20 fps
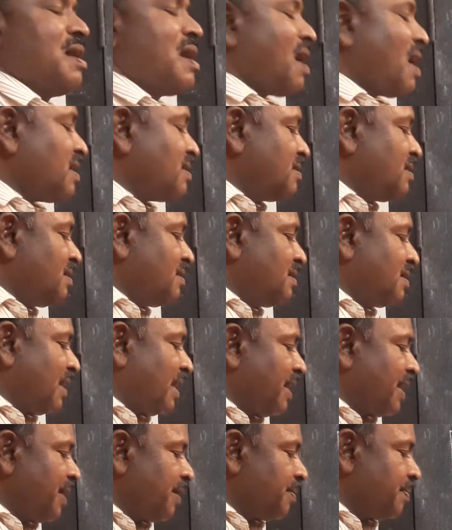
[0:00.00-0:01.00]
At that
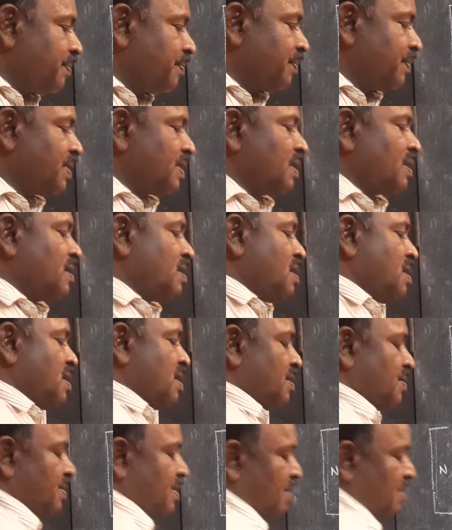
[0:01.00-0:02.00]
time,
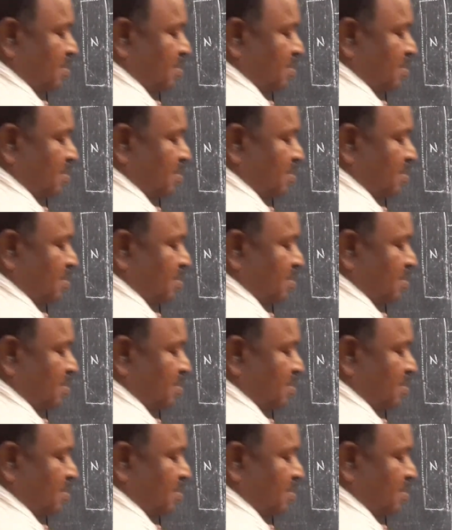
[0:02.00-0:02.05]
the